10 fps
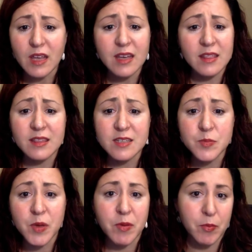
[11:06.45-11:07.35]
And this
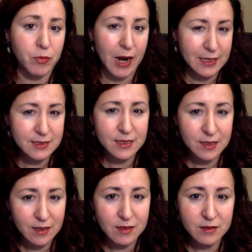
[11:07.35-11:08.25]
may be
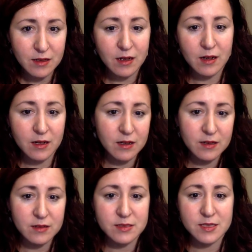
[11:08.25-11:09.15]
practical
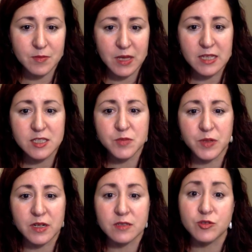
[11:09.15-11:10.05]
in some cases,
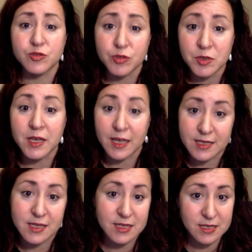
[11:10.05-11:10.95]
but it truly
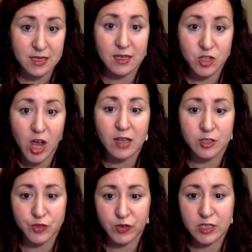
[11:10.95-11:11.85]
is a
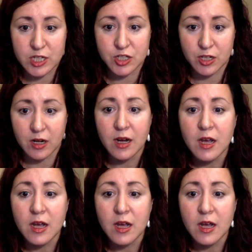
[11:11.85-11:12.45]
challenge for a teacher.